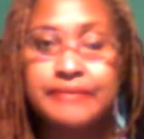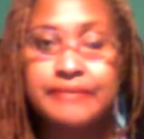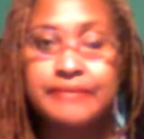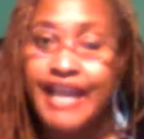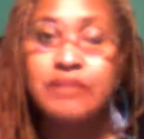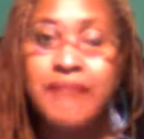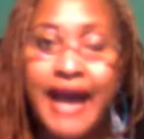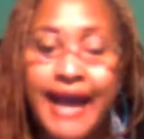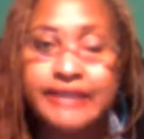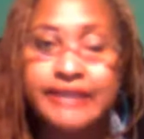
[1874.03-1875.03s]
Change
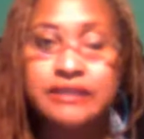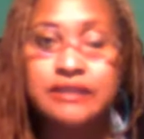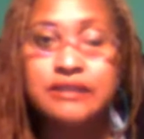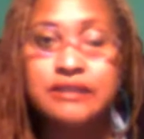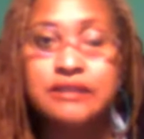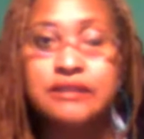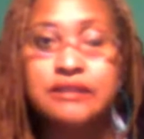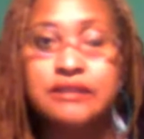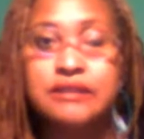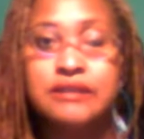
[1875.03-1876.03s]
your mind,
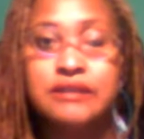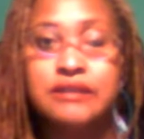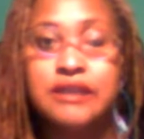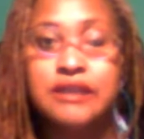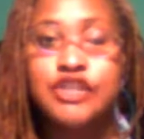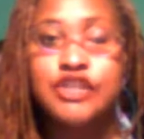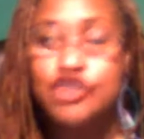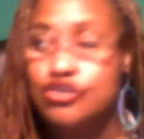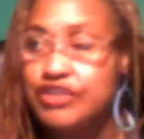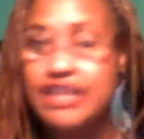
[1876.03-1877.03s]

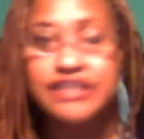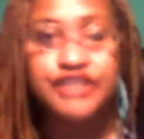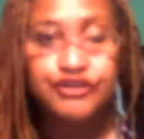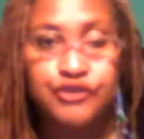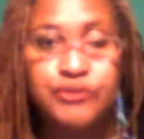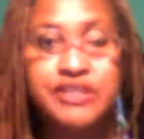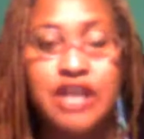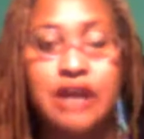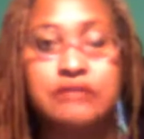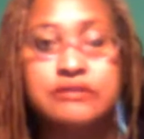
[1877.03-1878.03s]
you'll get a different
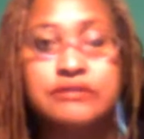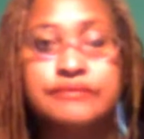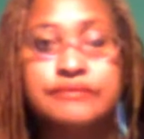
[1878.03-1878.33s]
result.